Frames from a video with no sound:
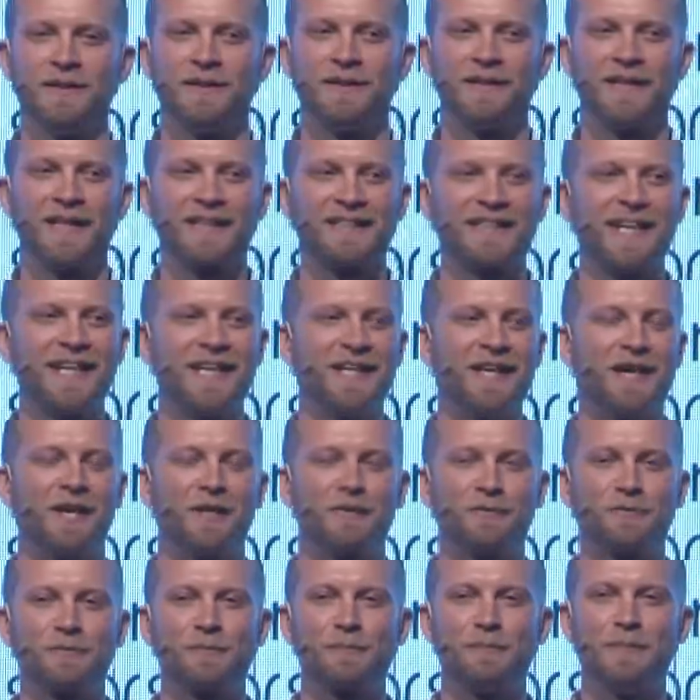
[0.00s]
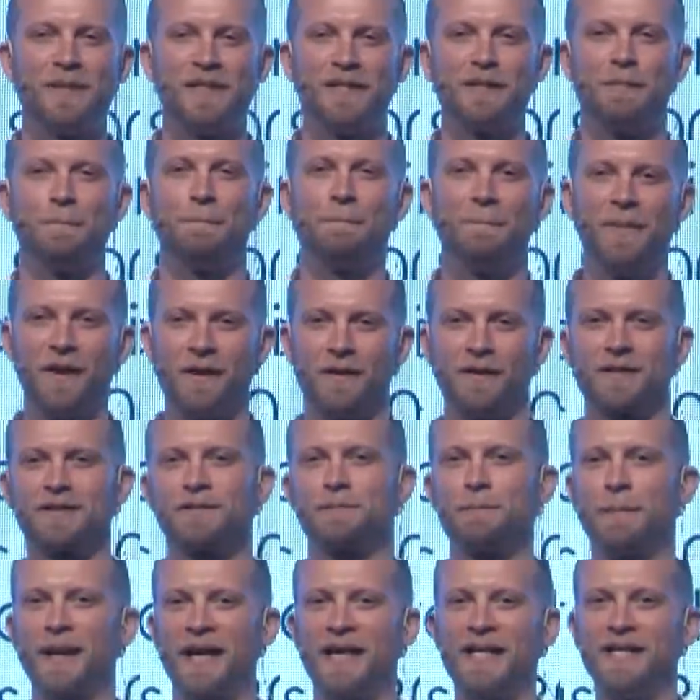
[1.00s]
That's 800 million
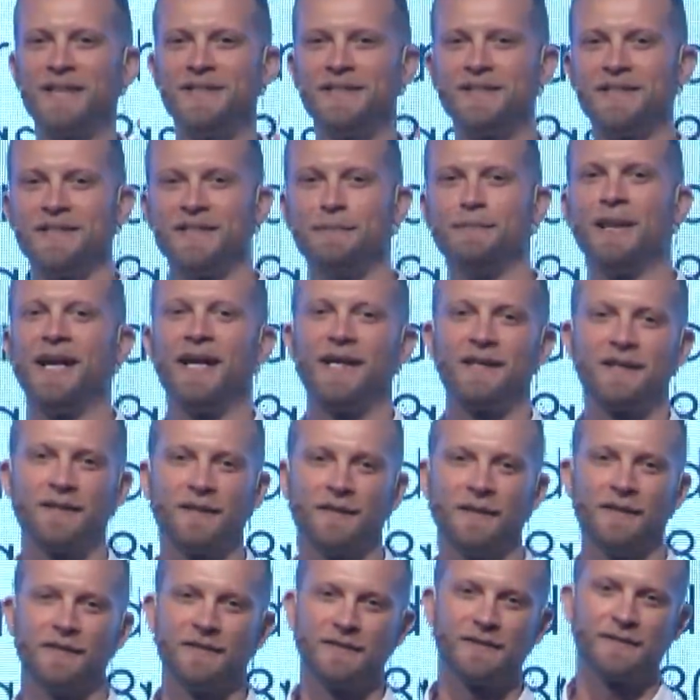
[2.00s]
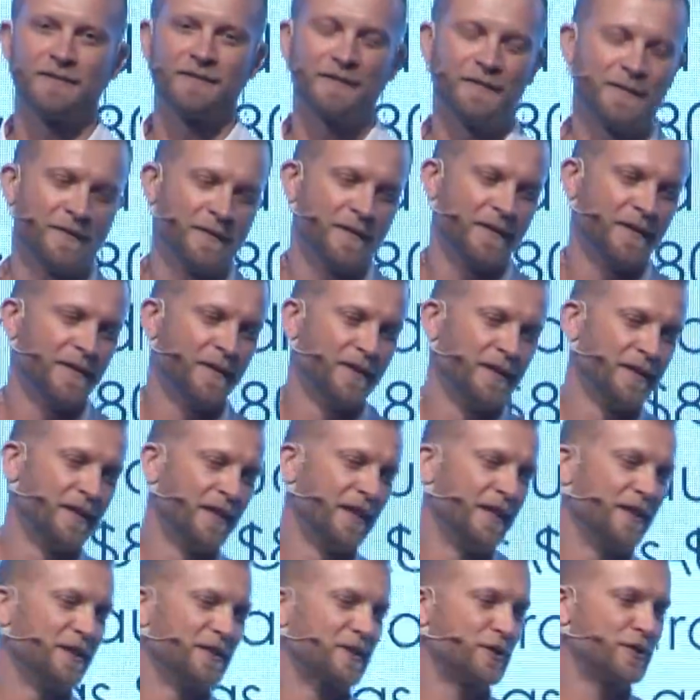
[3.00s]
bucks paid to the bad guys.
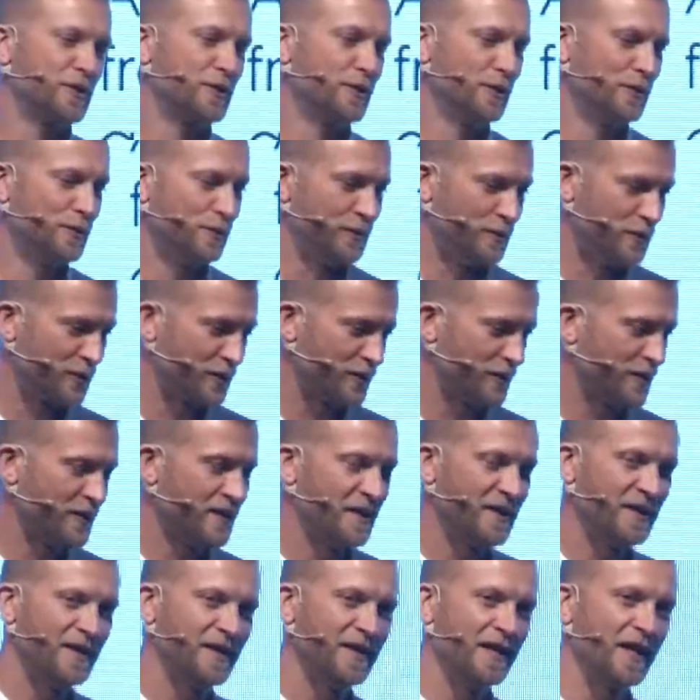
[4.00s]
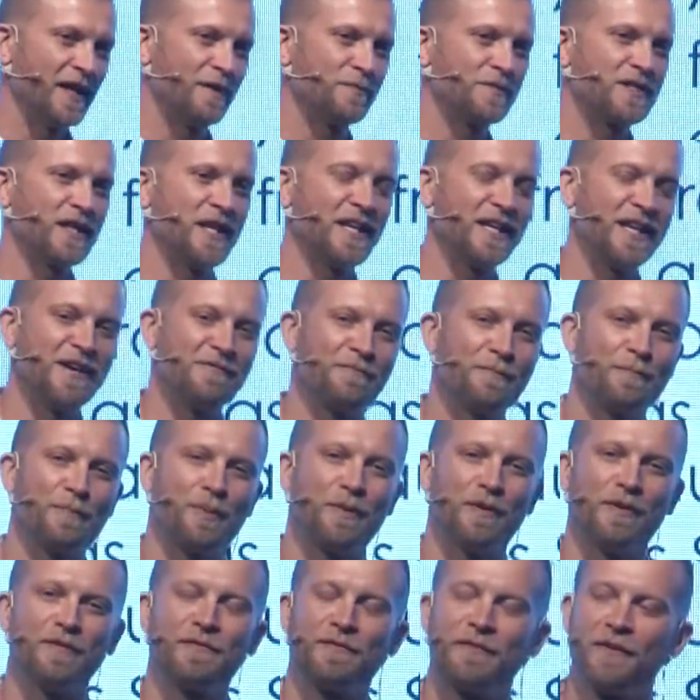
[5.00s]
It's huge. Up to
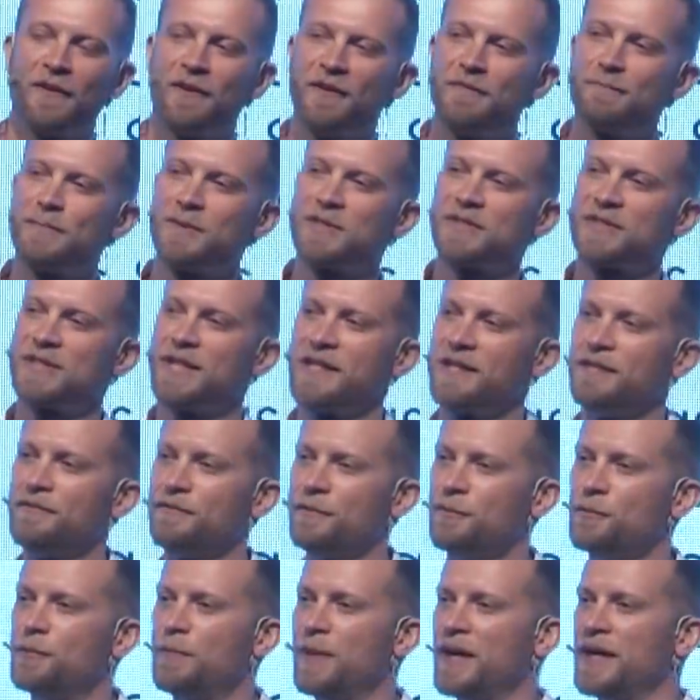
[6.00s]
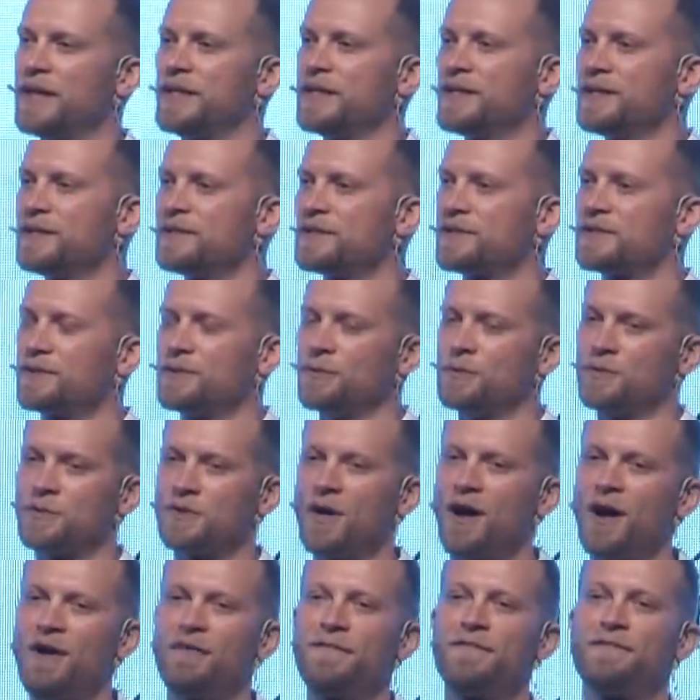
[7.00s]
11.5% of all paid
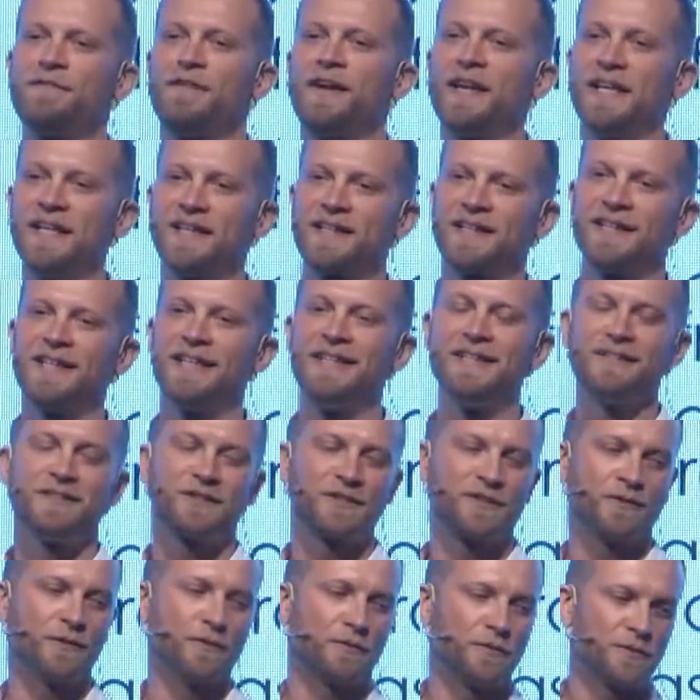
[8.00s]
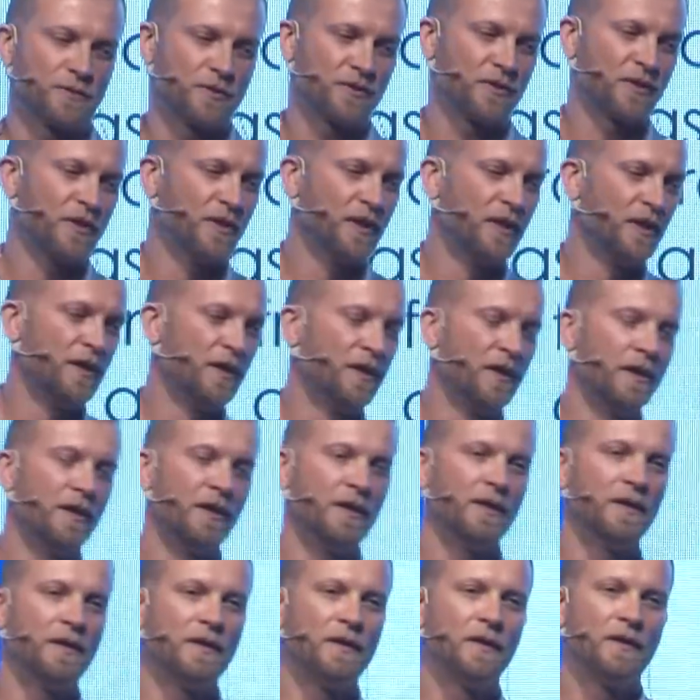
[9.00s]
installs are fake installs.
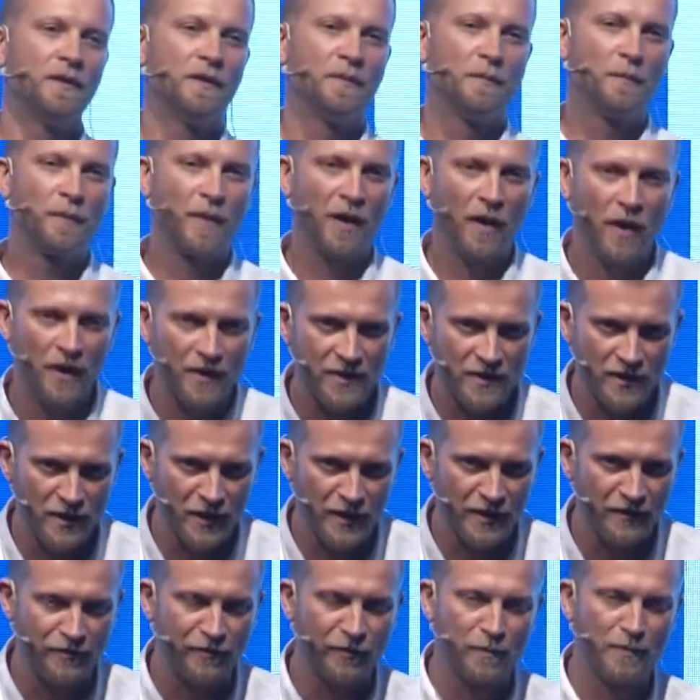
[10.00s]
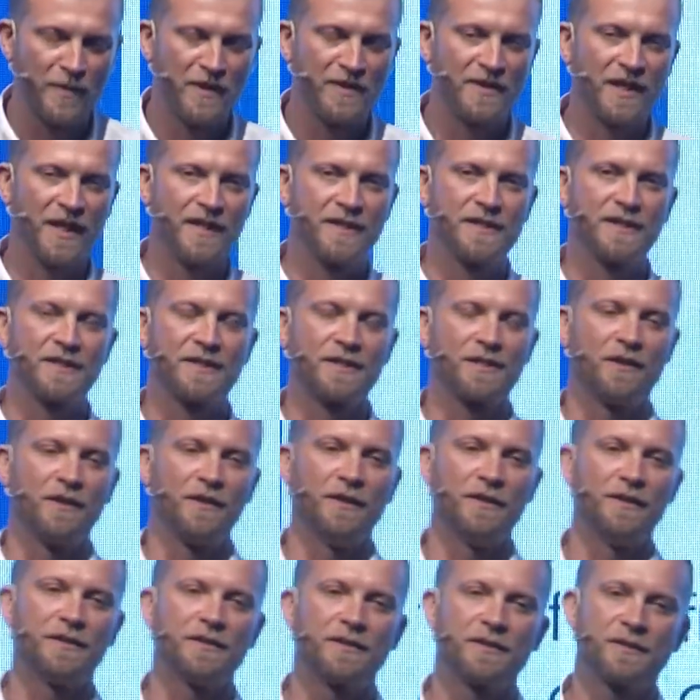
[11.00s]
Personally, from the data
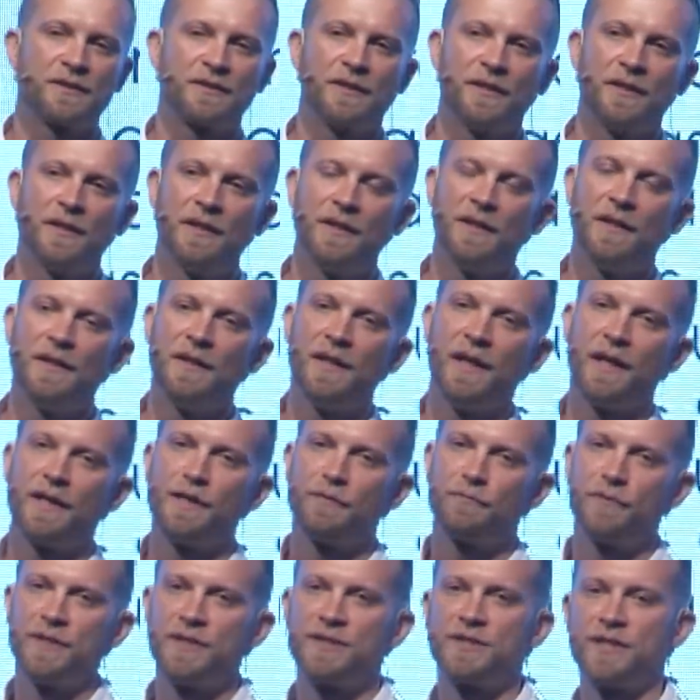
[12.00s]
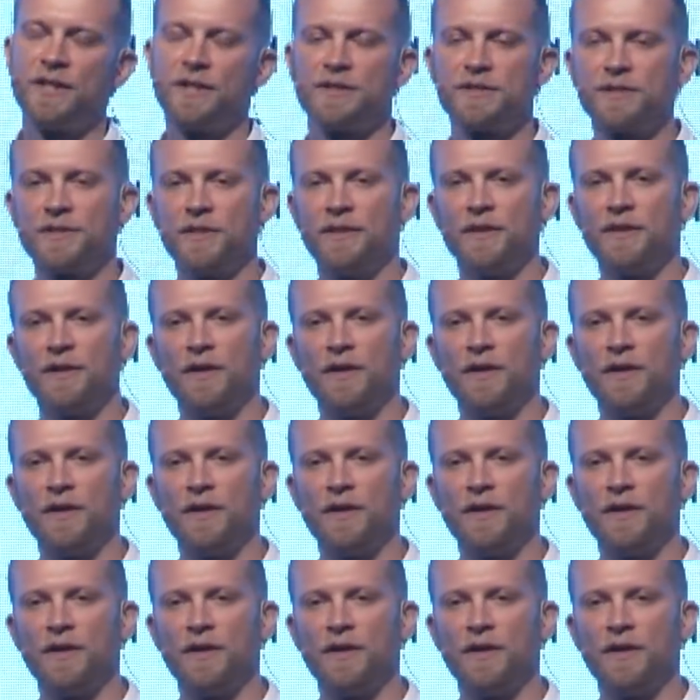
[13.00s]
science and the research that